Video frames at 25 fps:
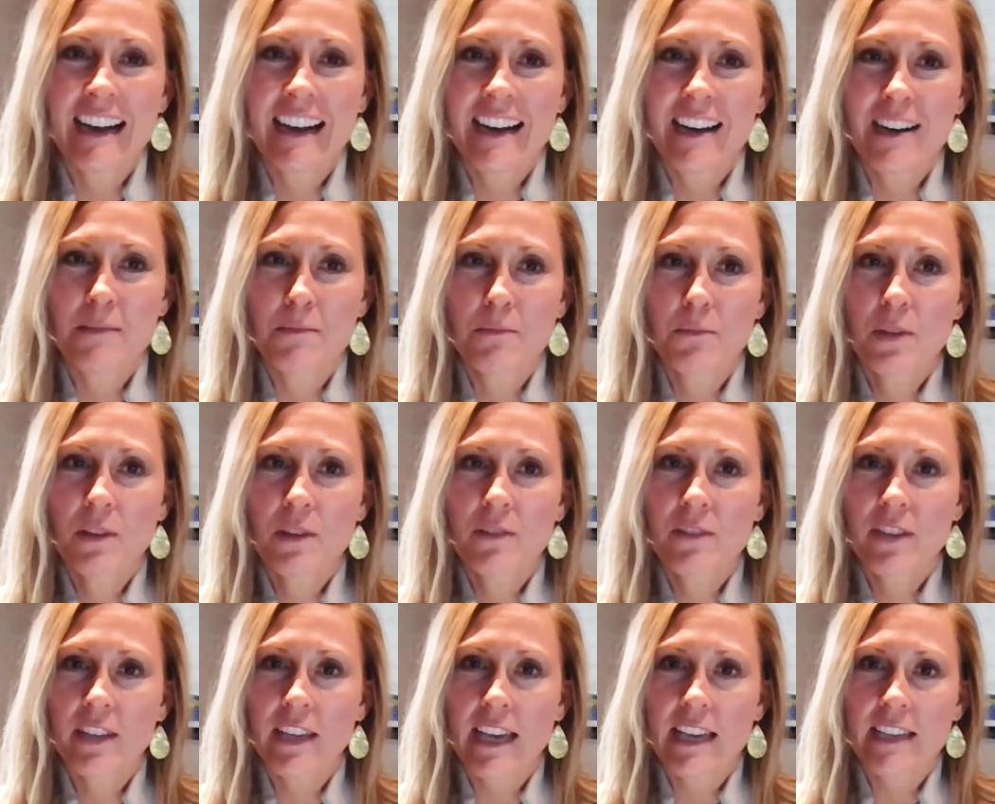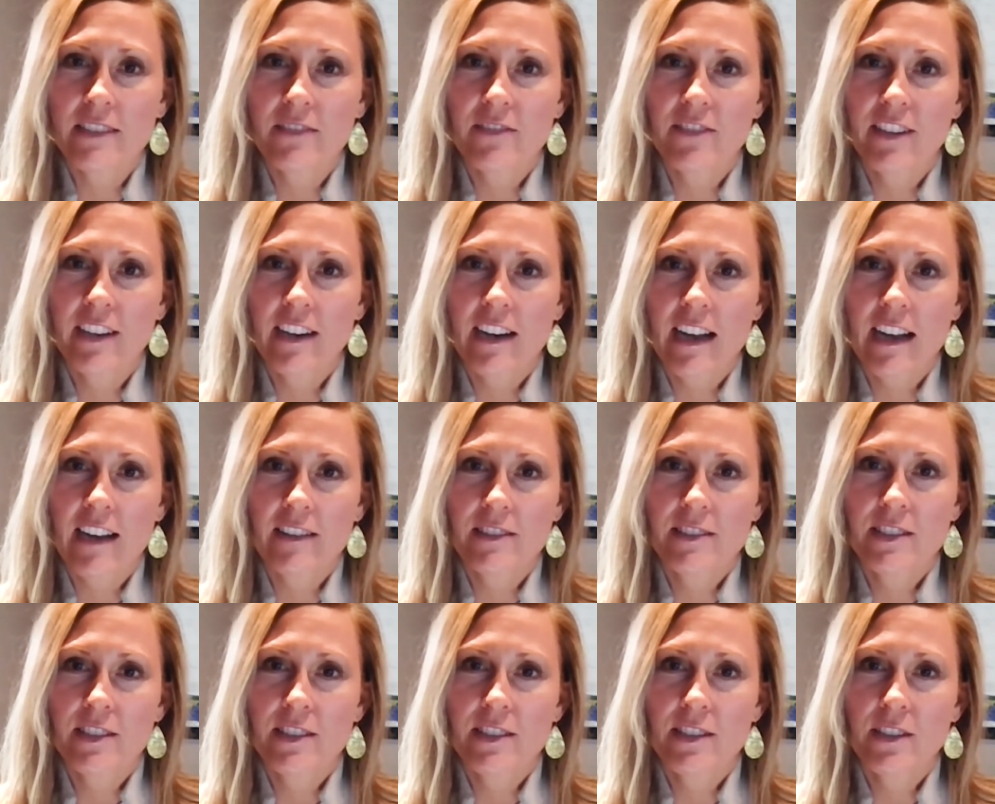we really had to figure out
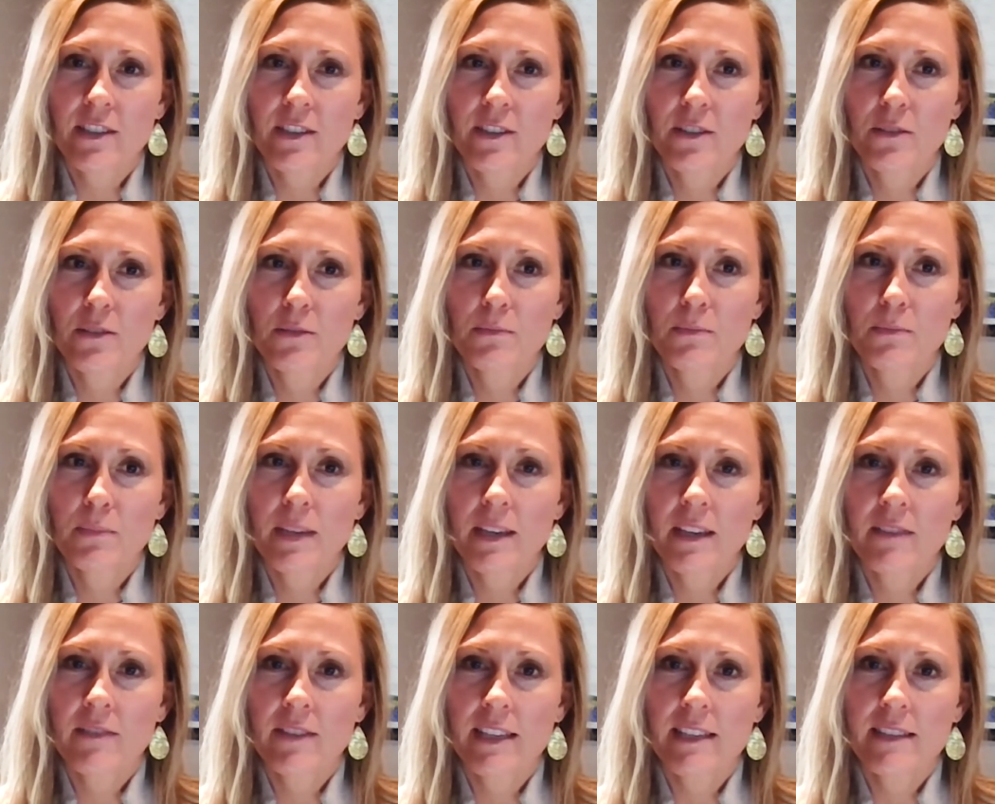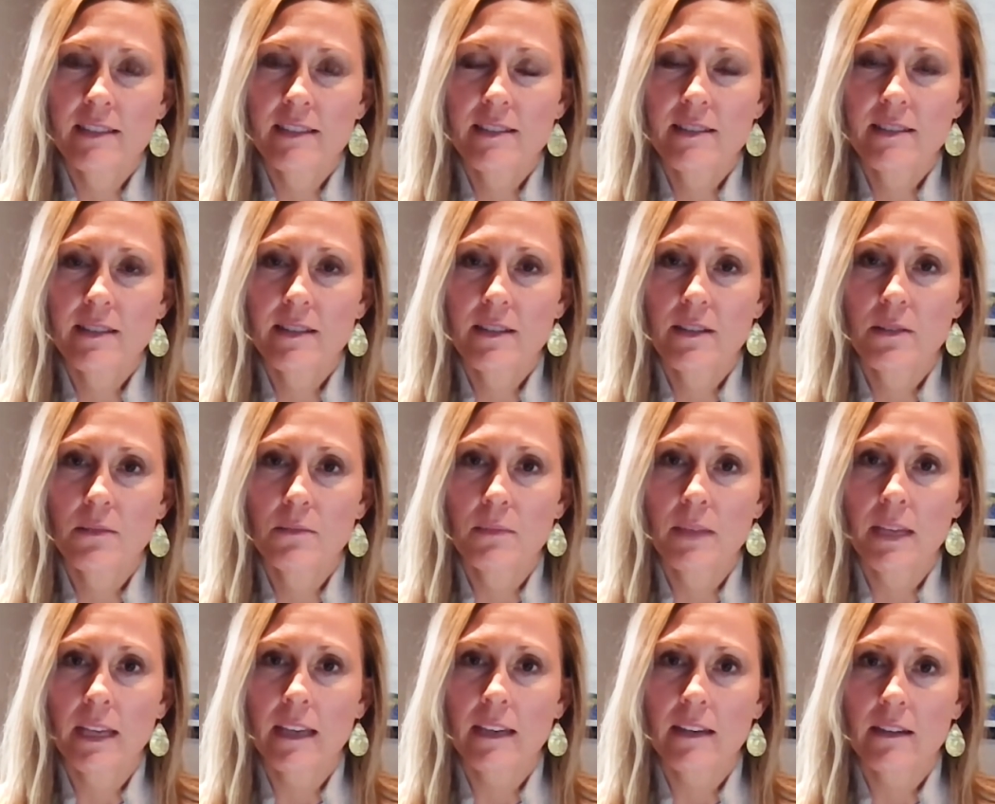how to pivot to
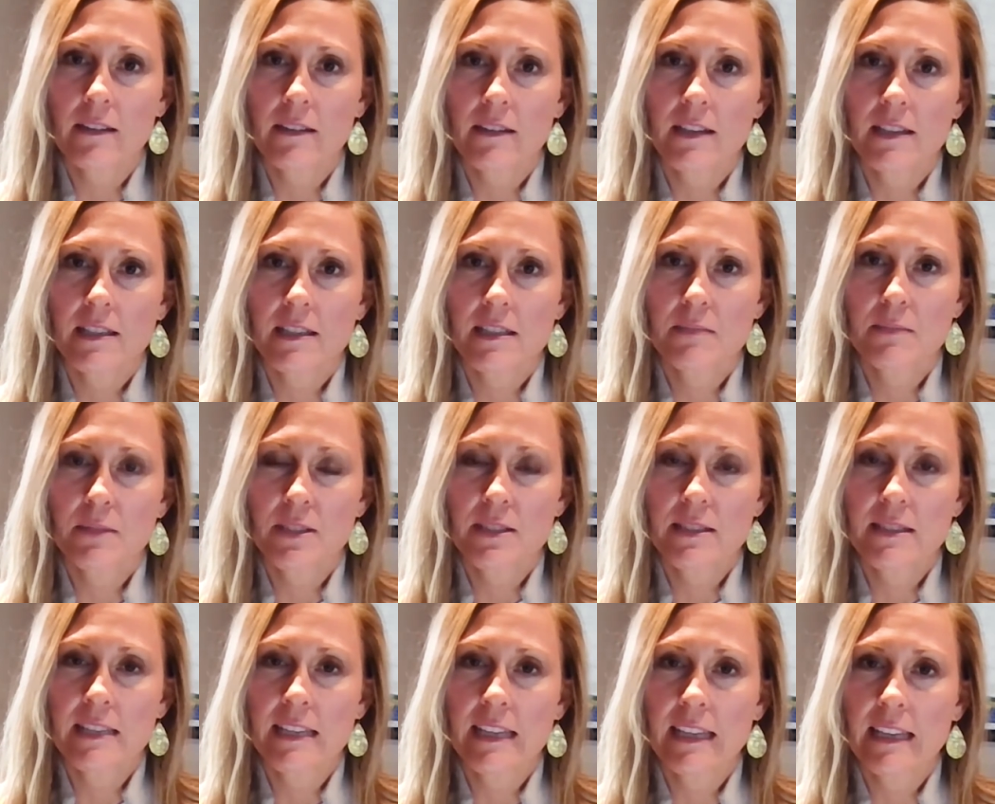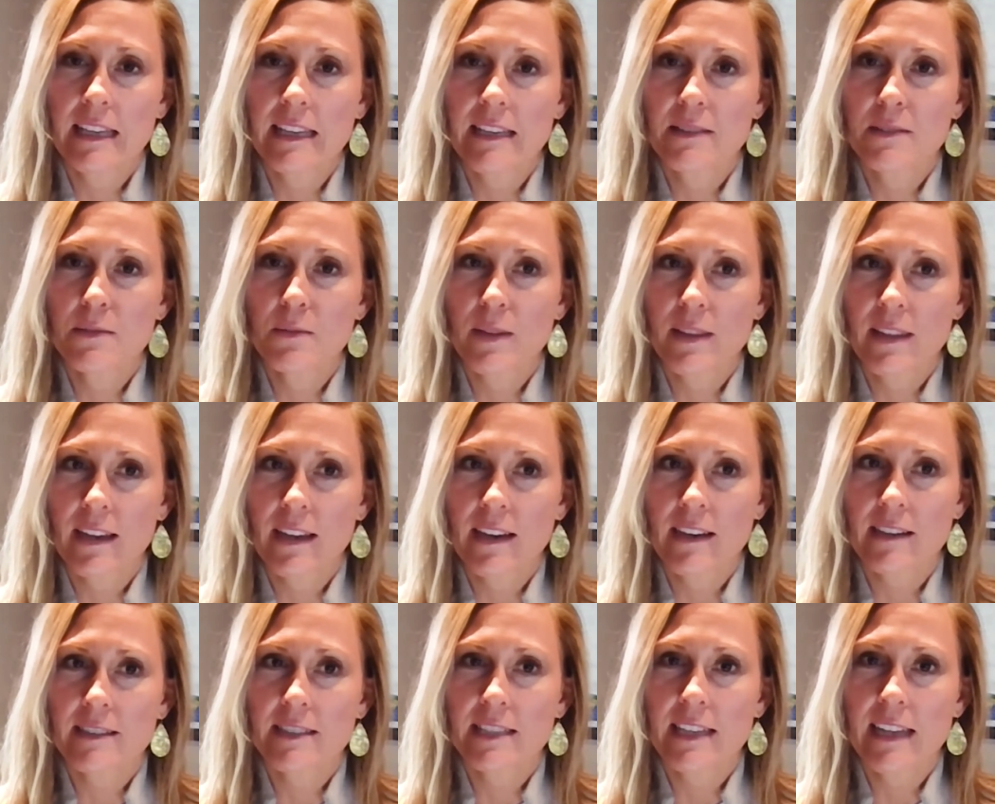meet our customers' needs where they
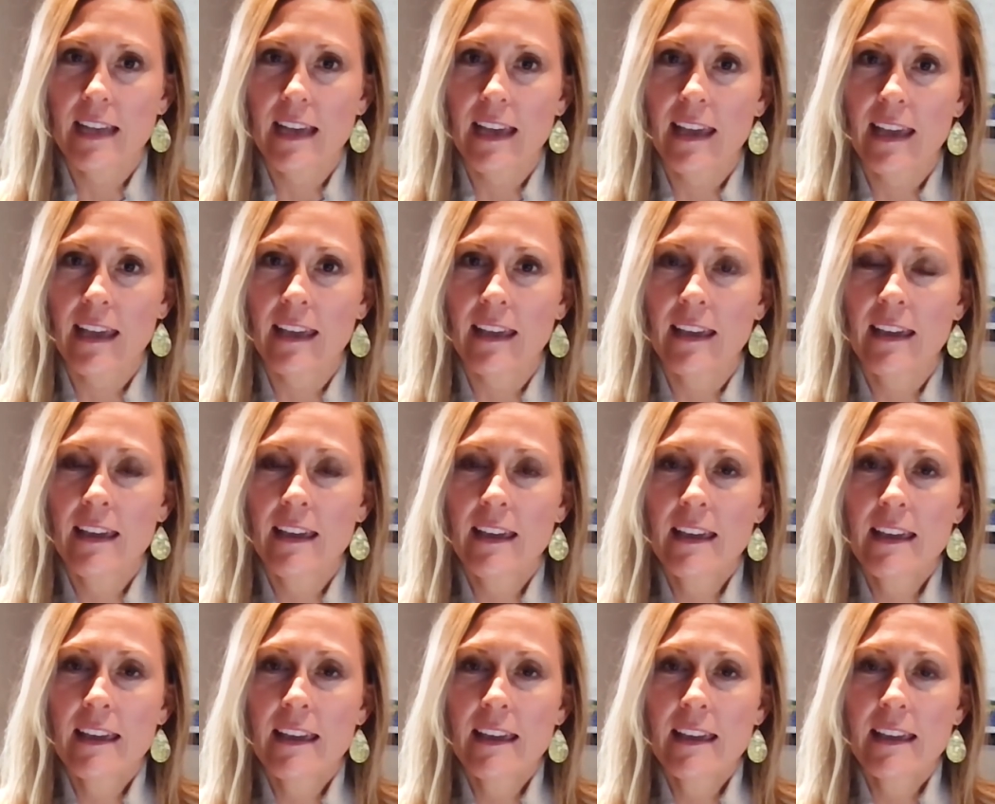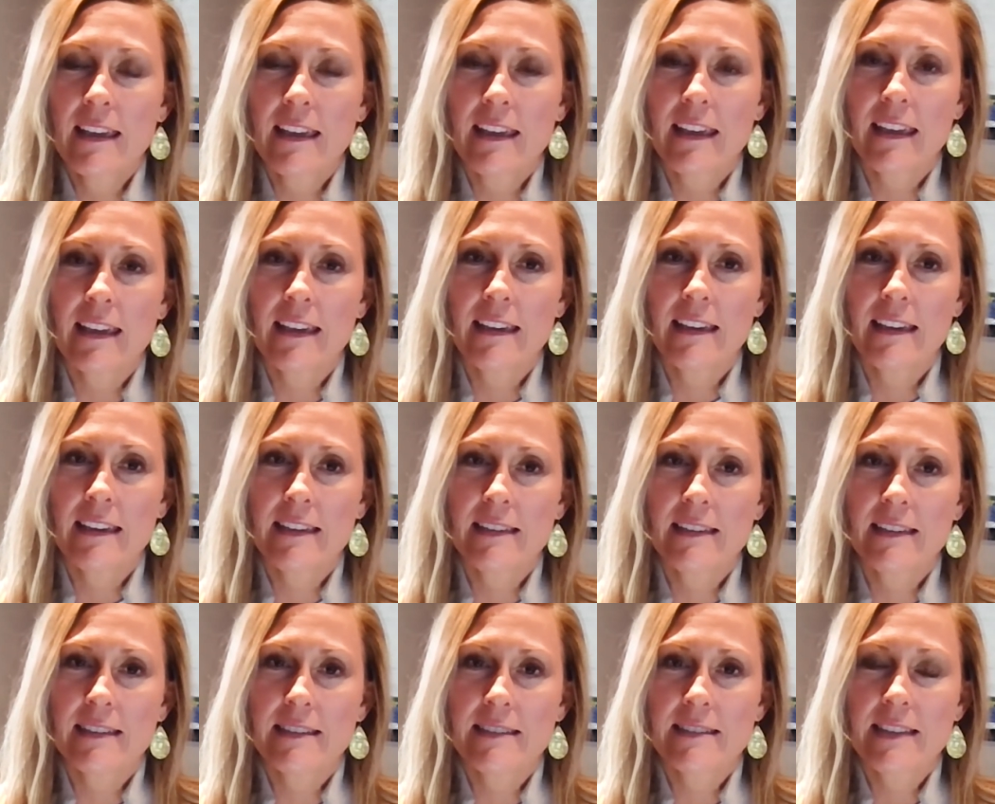are today,
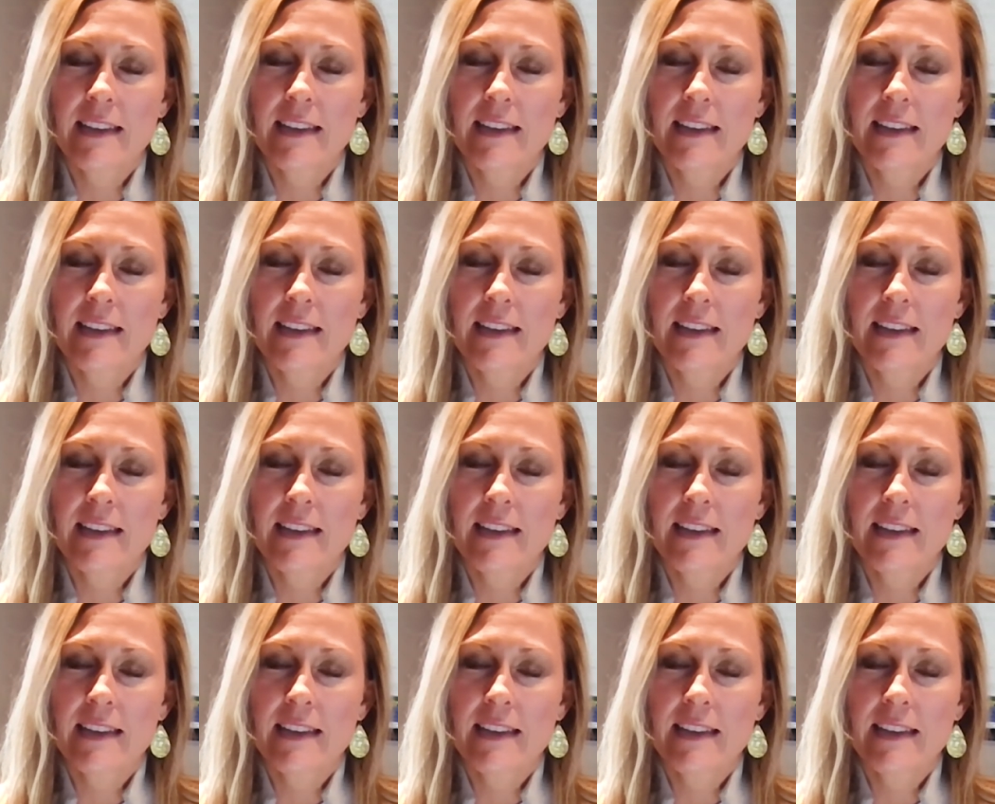and